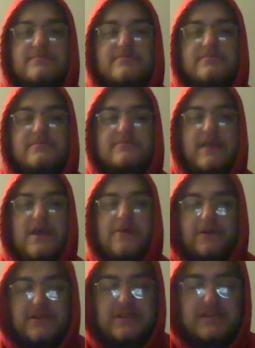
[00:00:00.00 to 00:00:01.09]
Yeah,
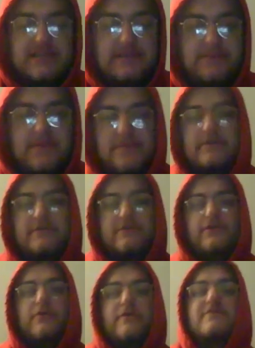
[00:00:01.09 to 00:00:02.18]
we're gonna need him in the middle of
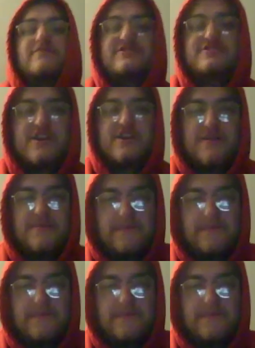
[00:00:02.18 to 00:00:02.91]
the order for sure.